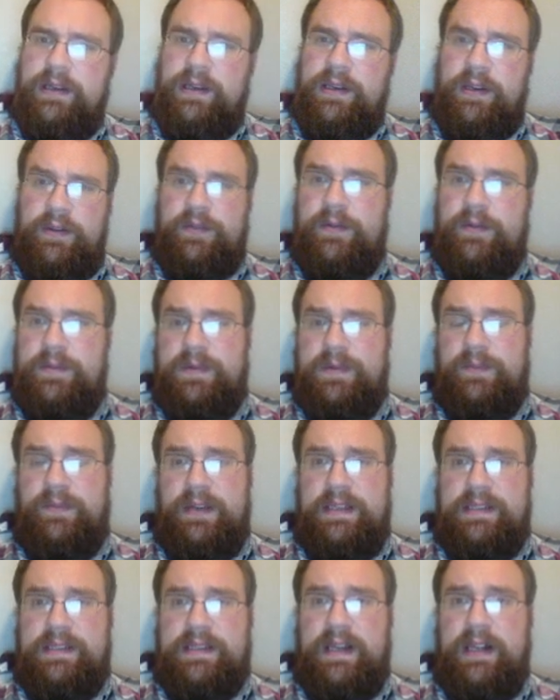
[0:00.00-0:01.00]
Neurothropes are
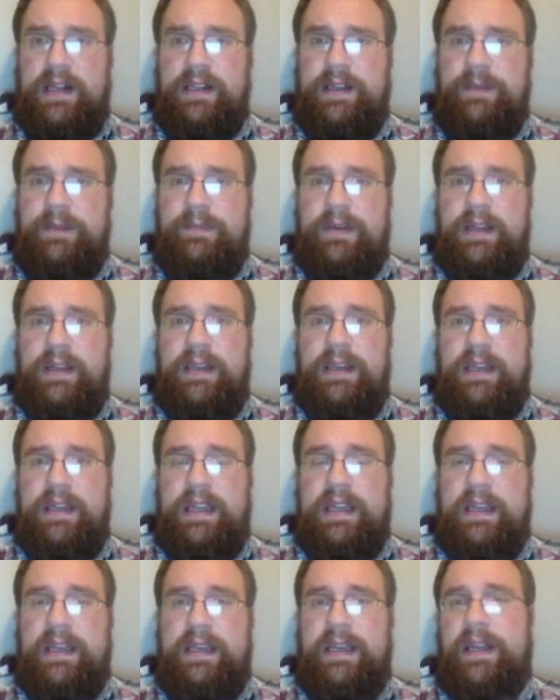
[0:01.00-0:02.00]
pretty solid, but
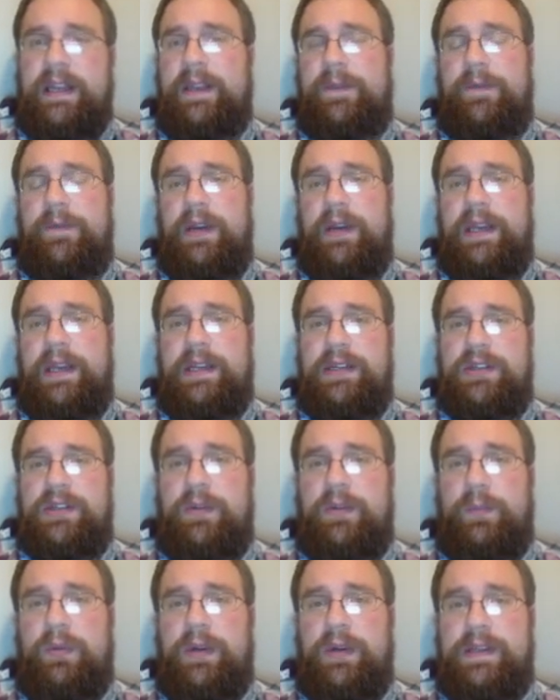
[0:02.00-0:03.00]
again, that's 40
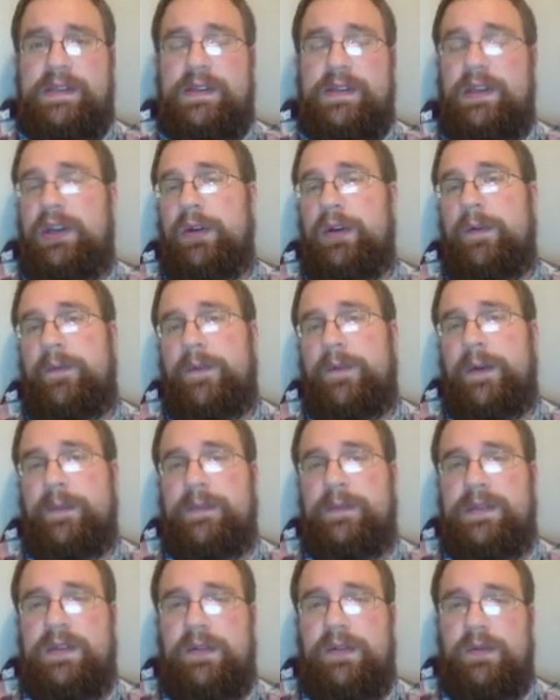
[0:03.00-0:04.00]
additional points. So you go
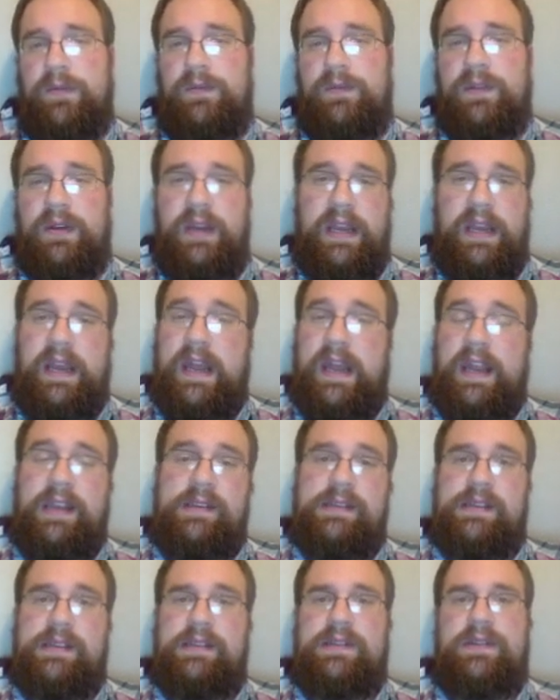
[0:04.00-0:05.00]
from 239
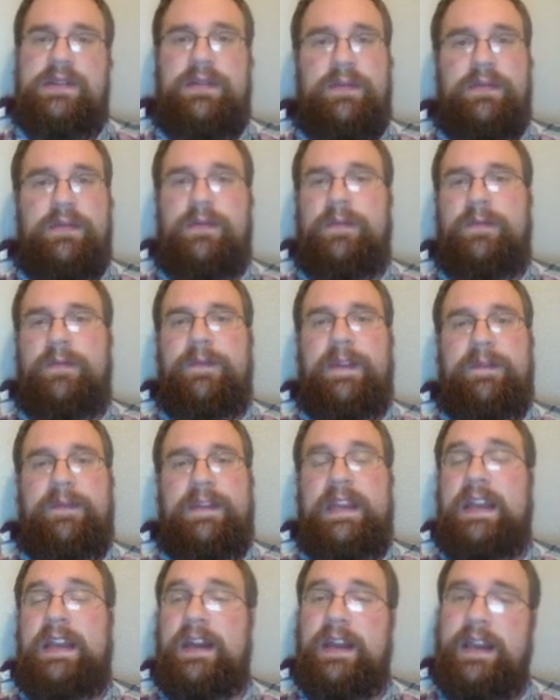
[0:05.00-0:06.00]
to
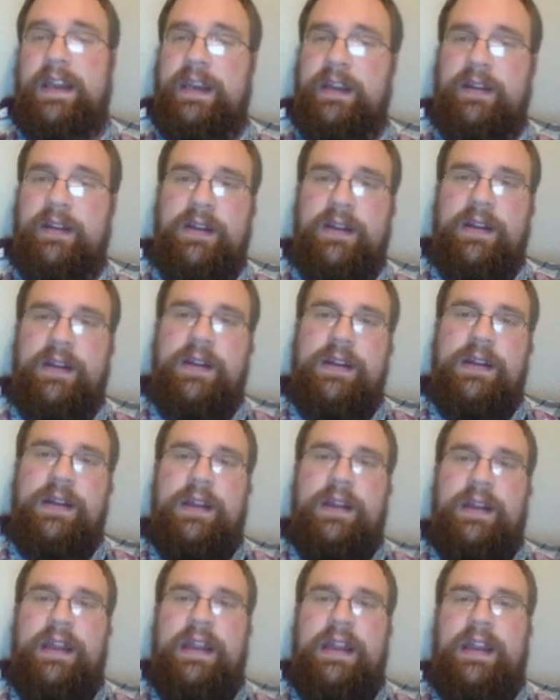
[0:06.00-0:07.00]
259.
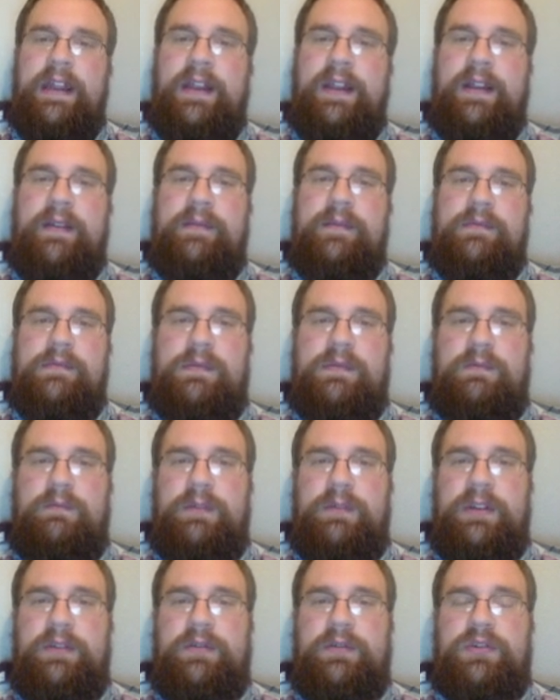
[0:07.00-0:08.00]
And
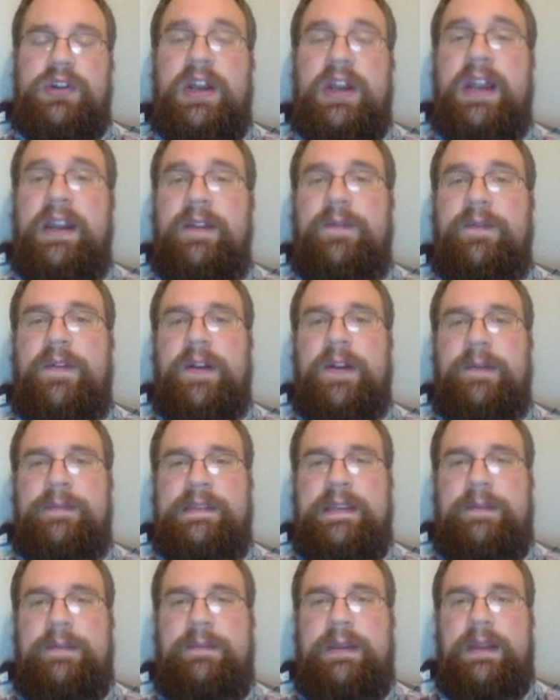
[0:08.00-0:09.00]
when you're trying to farm
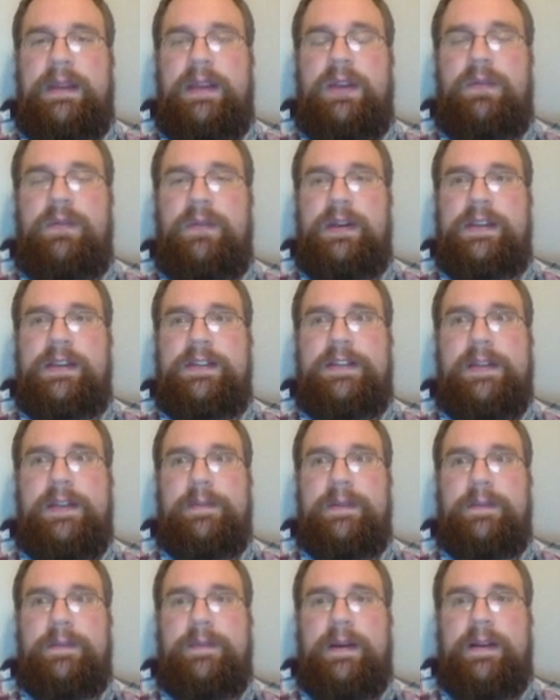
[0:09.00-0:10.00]
CP, you want as cheap
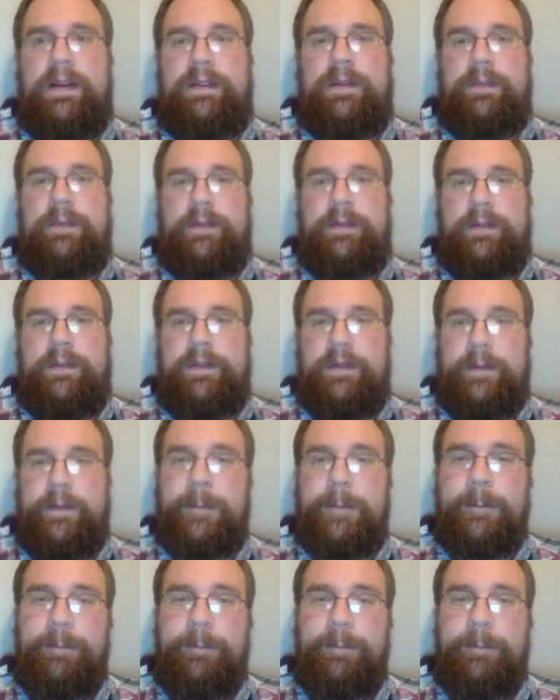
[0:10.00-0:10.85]
as possible. So